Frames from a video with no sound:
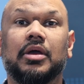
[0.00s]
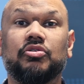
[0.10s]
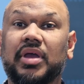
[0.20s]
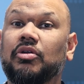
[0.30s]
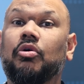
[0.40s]

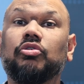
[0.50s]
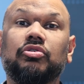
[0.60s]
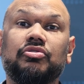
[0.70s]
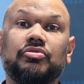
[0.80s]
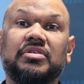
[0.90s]
You can
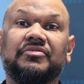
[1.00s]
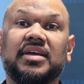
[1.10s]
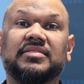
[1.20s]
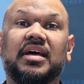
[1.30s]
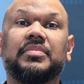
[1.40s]
also do
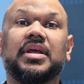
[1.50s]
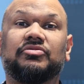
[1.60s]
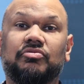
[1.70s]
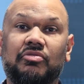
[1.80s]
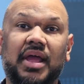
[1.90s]
device
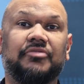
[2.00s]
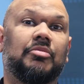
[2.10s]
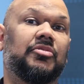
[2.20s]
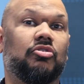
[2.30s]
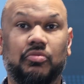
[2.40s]
updates right
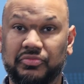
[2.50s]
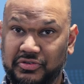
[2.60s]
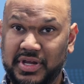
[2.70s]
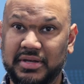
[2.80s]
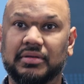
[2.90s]
from the home
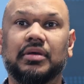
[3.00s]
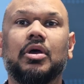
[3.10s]
screen.